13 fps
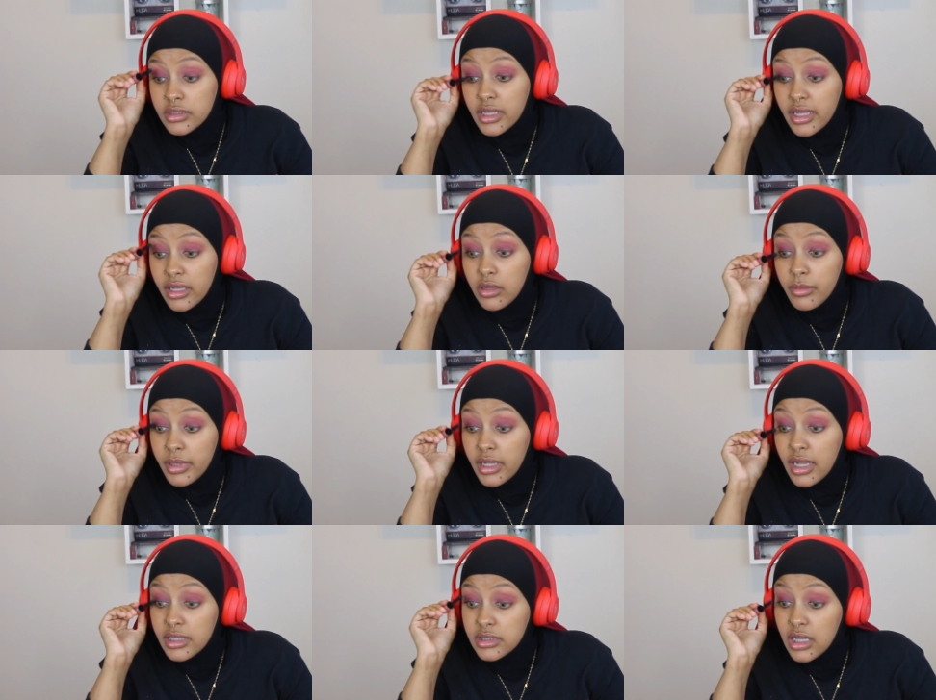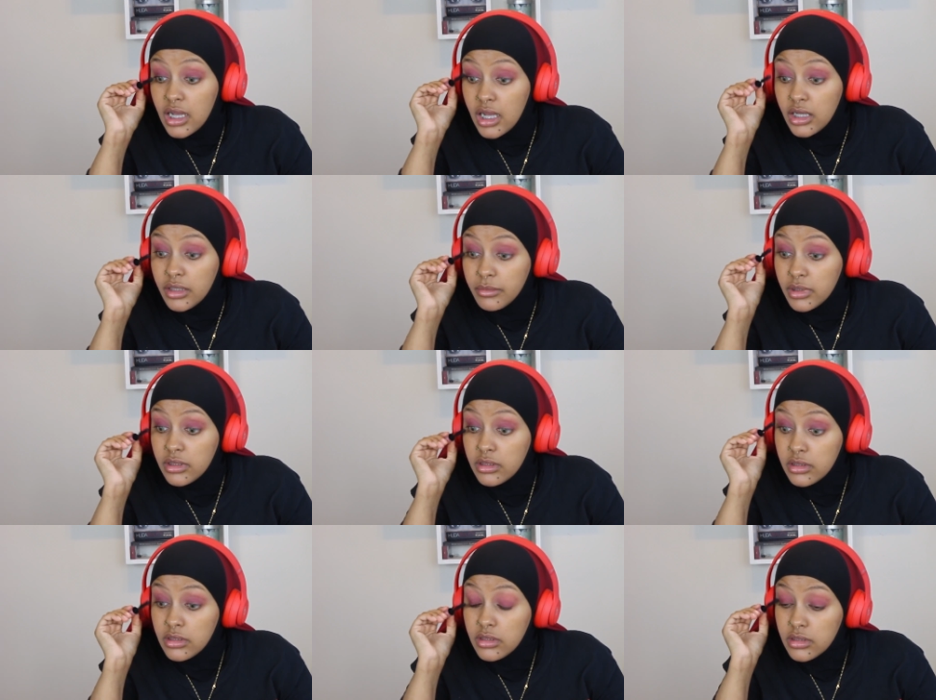Like, I know they got time
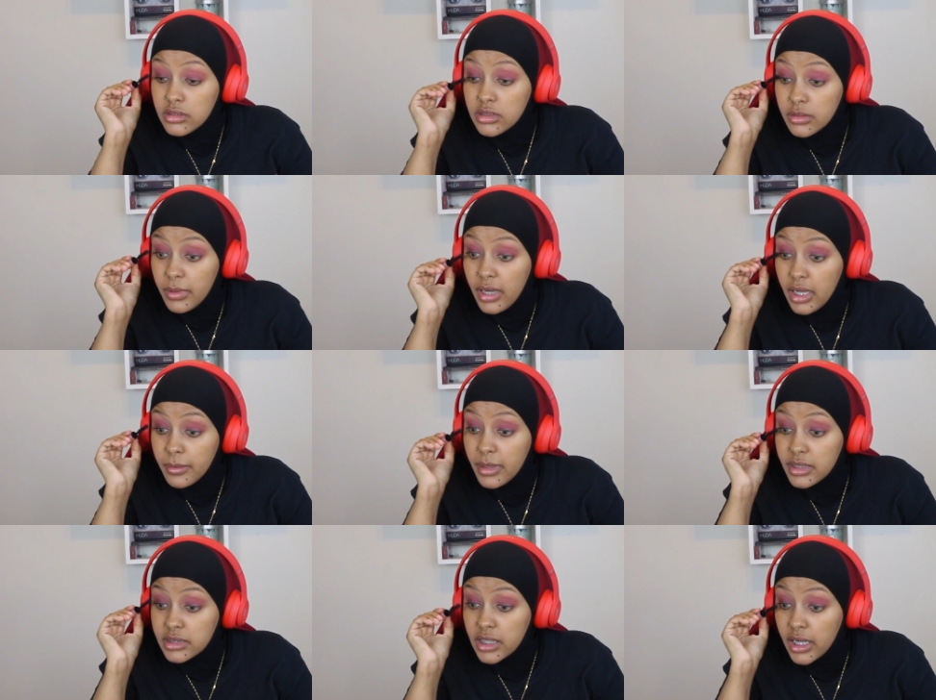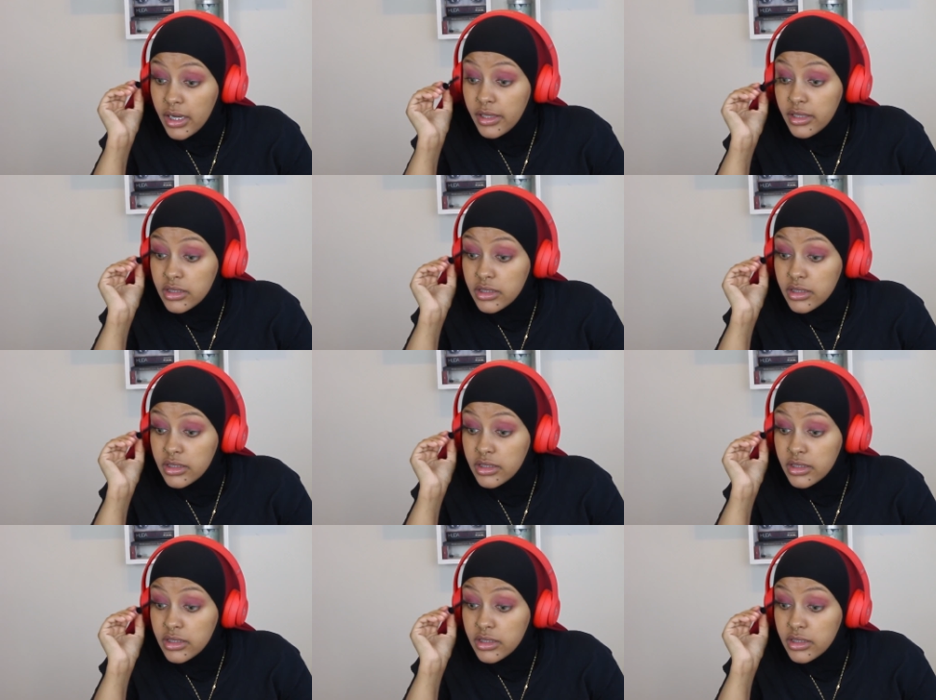to buy a mascara